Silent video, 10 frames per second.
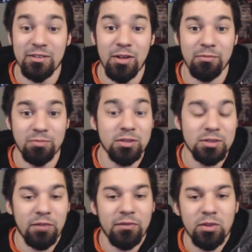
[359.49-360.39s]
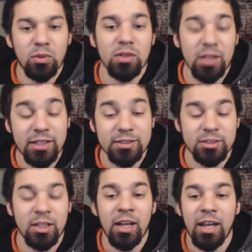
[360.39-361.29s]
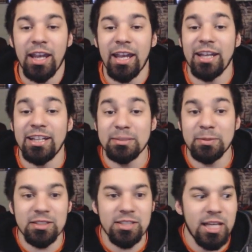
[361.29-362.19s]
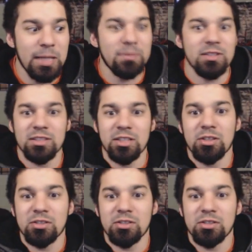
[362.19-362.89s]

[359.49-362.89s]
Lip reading: you know, turned himself into a lich. And he's been keeping this